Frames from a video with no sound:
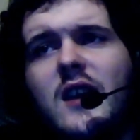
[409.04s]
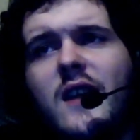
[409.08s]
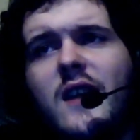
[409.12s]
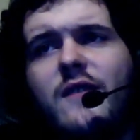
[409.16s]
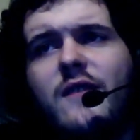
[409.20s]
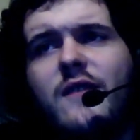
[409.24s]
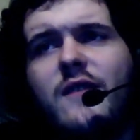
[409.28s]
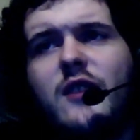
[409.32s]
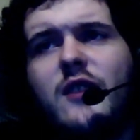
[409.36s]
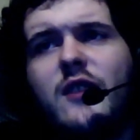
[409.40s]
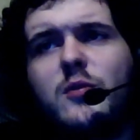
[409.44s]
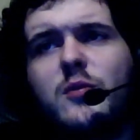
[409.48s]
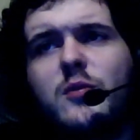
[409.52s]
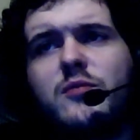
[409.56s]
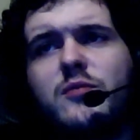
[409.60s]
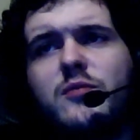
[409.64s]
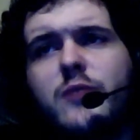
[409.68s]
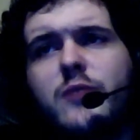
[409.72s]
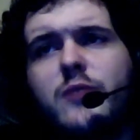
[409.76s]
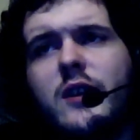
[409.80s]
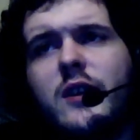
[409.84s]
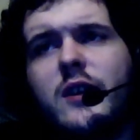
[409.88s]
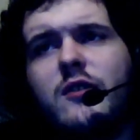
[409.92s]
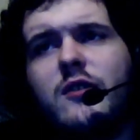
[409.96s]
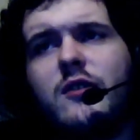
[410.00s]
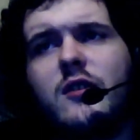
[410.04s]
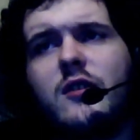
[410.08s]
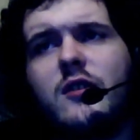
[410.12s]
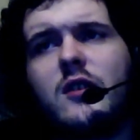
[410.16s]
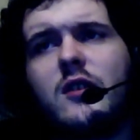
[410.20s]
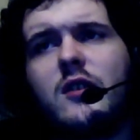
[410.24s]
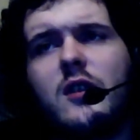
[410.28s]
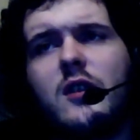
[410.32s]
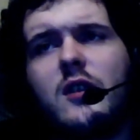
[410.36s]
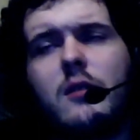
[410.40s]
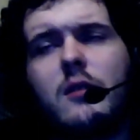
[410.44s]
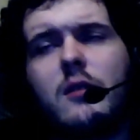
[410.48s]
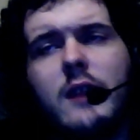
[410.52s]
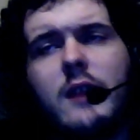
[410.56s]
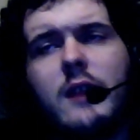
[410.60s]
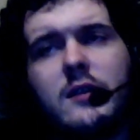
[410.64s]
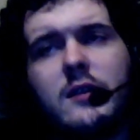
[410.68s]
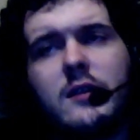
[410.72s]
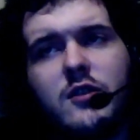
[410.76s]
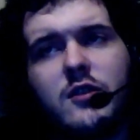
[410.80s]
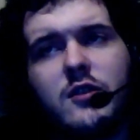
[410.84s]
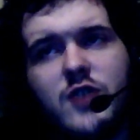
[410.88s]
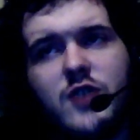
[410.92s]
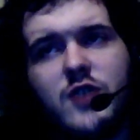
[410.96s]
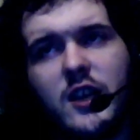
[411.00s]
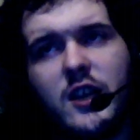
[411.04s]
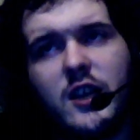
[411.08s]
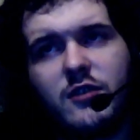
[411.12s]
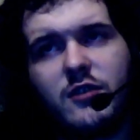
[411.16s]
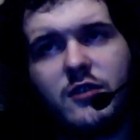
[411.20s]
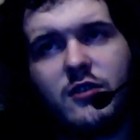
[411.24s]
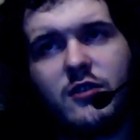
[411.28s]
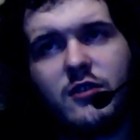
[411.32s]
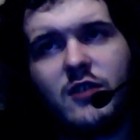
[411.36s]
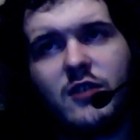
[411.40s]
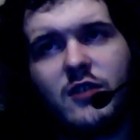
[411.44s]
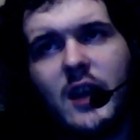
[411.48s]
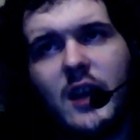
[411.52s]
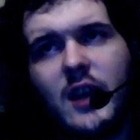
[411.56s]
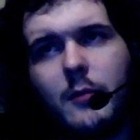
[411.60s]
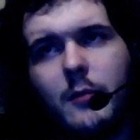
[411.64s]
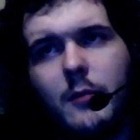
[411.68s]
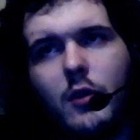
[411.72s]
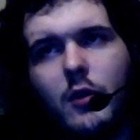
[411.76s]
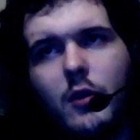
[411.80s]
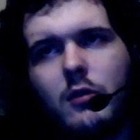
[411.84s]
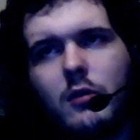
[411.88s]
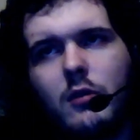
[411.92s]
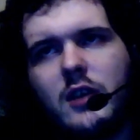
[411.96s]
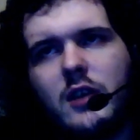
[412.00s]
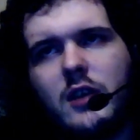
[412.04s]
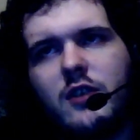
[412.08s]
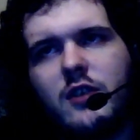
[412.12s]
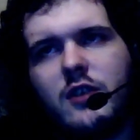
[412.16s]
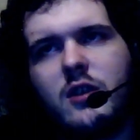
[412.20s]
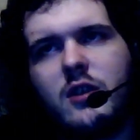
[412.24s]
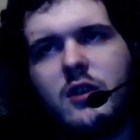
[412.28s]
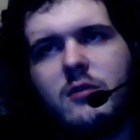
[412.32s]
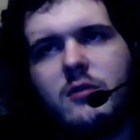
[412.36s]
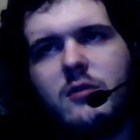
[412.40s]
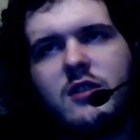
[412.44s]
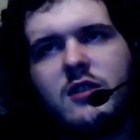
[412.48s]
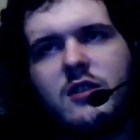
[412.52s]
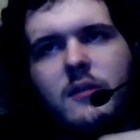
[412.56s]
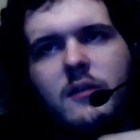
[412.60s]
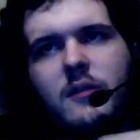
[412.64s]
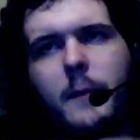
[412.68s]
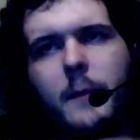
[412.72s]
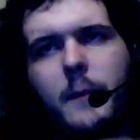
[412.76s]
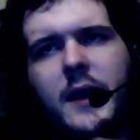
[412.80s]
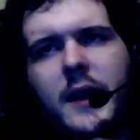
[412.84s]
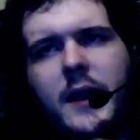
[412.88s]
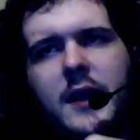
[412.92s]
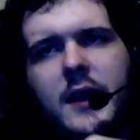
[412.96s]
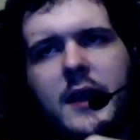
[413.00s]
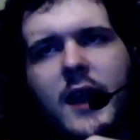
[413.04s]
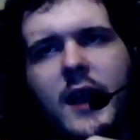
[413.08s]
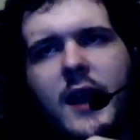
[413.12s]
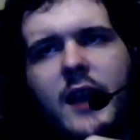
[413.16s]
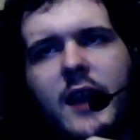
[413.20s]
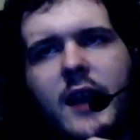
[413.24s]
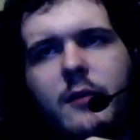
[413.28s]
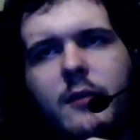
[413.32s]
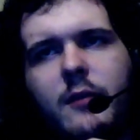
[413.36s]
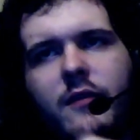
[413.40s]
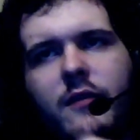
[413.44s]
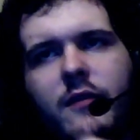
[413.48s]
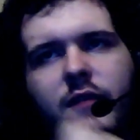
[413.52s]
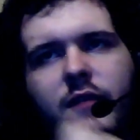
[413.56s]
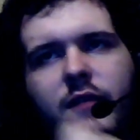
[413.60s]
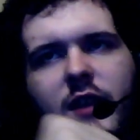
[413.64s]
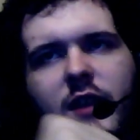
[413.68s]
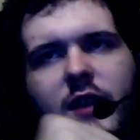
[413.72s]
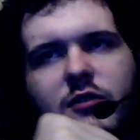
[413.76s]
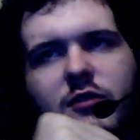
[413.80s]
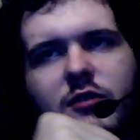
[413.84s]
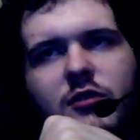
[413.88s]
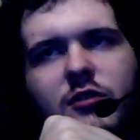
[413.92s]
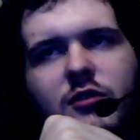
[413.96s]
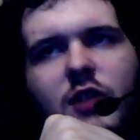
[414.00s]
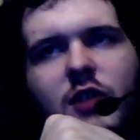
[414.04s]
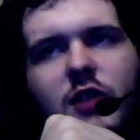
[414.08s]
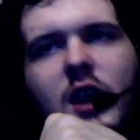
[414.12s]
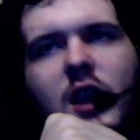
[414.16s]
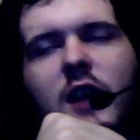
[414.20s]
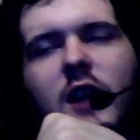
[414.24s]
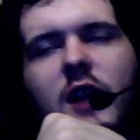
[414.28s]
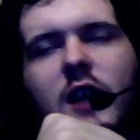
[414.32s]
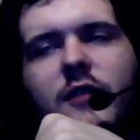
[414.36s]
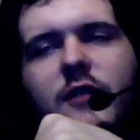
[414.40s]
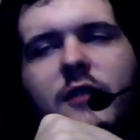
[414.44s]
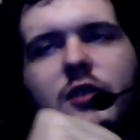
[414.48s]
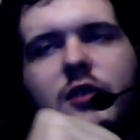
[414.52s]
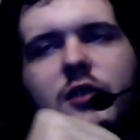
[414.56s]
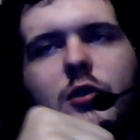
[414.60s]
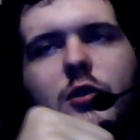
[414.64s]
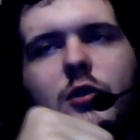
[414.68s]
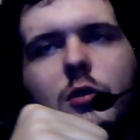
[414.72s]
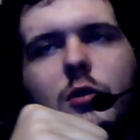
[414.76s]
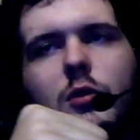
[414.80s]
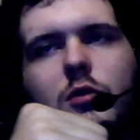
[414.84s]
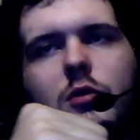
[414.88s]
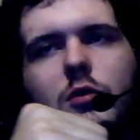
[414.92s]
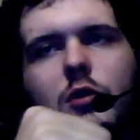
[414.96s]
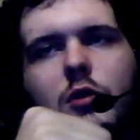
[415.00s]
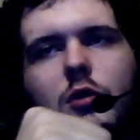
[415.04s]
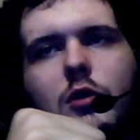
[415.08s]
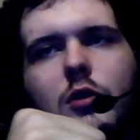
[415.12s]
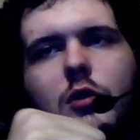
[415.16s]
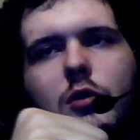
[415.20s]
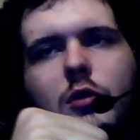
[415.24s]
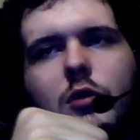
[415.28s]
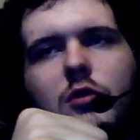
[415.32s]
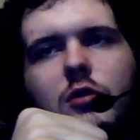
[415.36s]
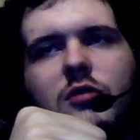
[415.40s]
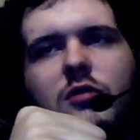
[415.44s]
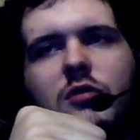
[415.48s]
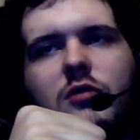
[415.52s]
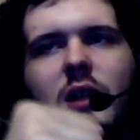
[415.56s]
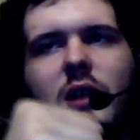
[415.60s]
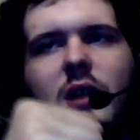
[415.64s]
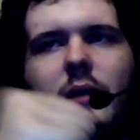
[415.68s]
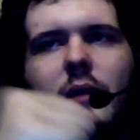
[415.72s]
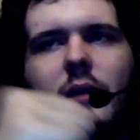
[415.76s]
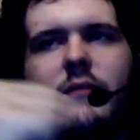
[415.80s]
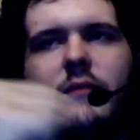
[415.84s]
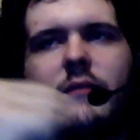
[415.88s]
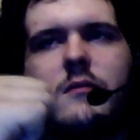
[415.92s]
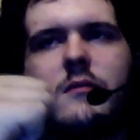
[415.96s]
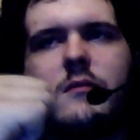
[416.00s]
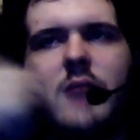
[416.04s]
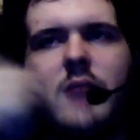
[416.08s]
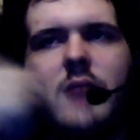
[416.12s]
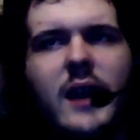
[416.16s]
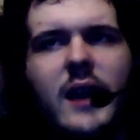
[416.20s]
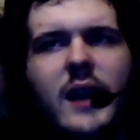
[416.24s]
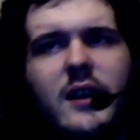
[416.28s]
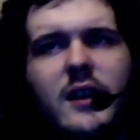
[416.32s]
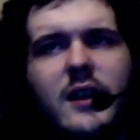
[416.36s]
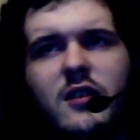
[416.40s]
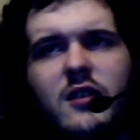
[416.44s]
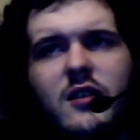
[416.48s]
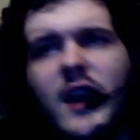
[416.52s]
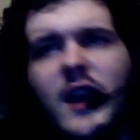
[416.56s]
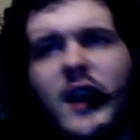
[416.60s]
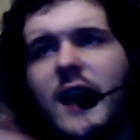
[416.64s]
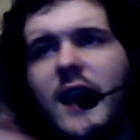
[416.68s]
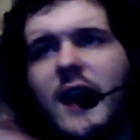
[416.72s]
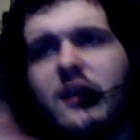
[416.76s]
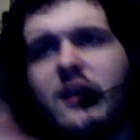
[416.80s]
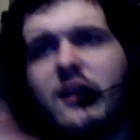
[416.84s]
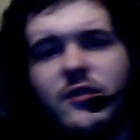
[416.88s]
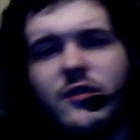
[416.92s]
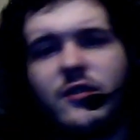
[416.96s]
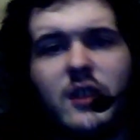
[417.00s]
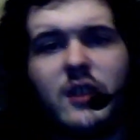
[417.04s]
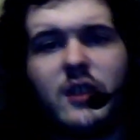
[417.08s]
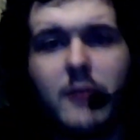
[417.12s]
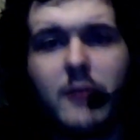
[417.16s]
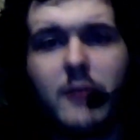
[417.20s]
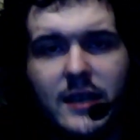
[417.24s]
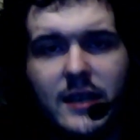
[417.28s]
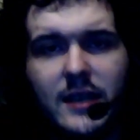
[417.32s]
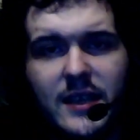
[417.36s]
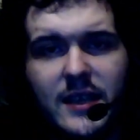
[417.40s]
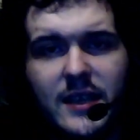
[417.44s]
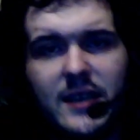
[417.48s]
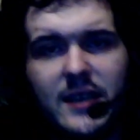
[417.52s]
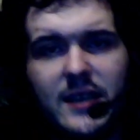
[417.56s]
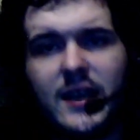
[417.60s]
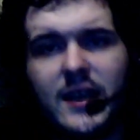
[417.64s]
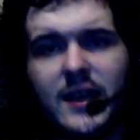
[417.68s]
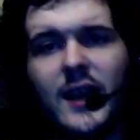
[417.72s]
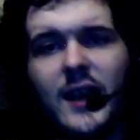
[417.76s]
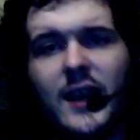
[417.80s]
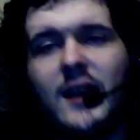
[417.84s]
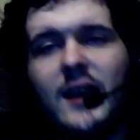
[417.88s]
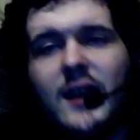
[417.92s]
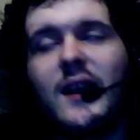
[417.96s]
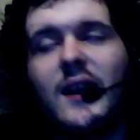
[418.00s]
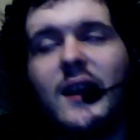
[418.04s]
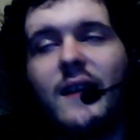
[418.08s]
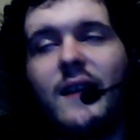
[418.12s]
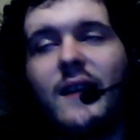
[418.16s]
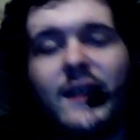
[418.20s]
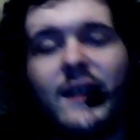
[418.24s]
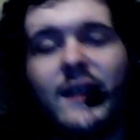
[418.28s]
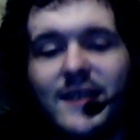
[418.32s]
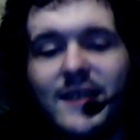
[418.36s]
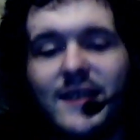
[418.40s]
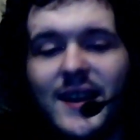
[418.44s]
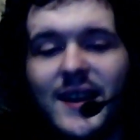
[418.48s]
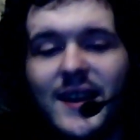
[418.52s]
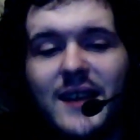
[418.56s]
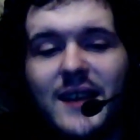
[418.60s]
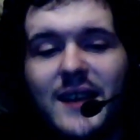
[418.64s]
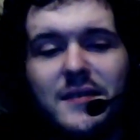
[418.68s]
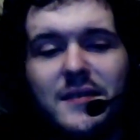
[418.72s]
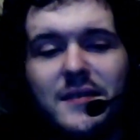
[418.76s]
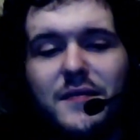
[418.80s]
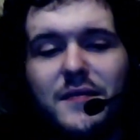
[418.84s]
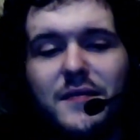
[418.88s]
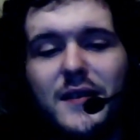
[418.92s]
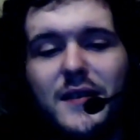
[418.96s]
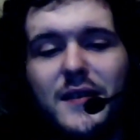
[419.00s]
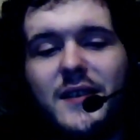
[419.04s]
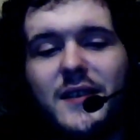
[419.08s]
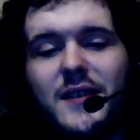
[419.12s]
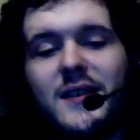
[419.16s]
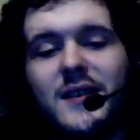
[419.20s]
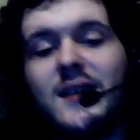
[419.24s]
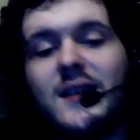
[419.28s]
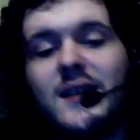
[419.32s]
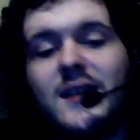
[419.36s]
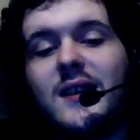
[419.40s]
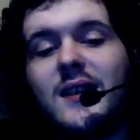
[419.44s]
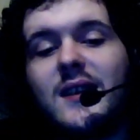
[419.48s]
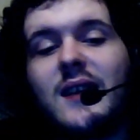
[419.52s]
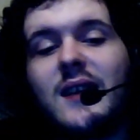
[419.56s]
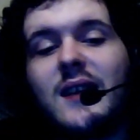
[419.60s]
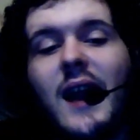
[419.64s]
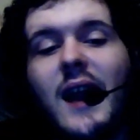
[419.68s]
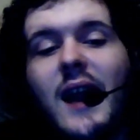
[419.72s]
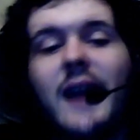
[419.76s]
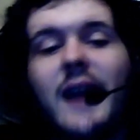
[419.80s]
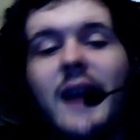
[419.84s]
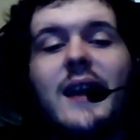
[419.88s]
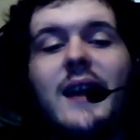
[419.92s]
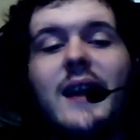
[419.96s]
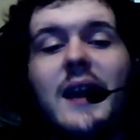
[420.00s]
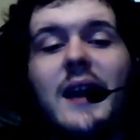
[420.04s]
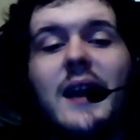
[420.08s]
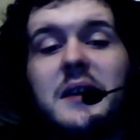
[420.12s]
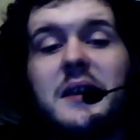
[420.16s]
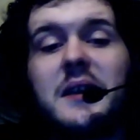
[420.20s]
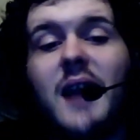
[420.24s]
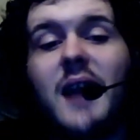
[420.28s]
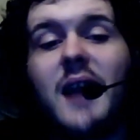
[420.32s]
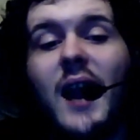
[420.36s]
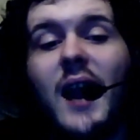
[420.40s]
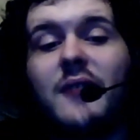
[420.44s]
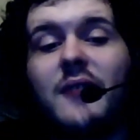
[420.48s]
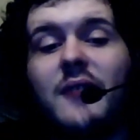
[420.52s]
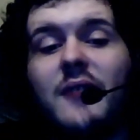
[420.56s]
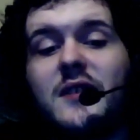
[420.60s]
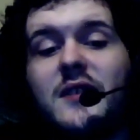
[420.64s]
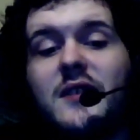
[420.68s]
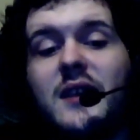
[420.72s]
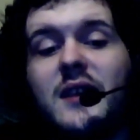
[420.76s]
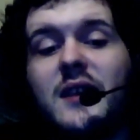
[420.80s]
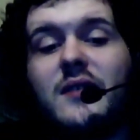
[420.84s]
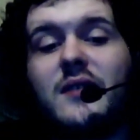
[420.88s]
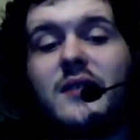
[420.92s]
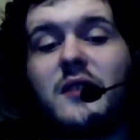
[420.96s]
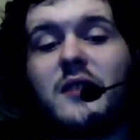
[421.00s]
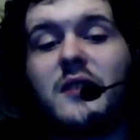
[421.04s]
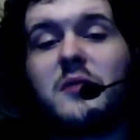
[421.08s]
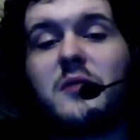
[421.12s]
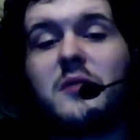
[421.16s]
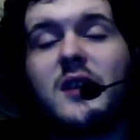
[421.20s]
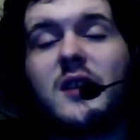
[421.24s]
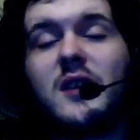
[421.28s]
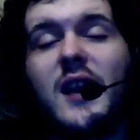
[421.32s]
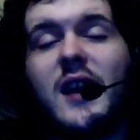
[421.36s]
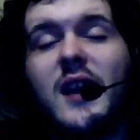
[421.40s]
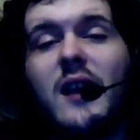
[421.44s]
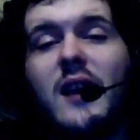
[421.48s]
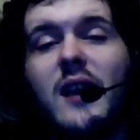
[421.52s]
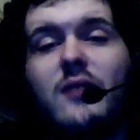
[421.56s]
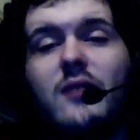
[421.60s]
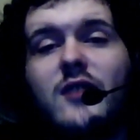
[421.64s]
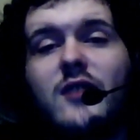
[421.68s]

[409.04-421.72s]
this was written around the Genesis time. All they knew is he's a big guy with fists that's called Knuckles. I can kind of see why they did that. That's kind of fun. I have to give this one an 8 out of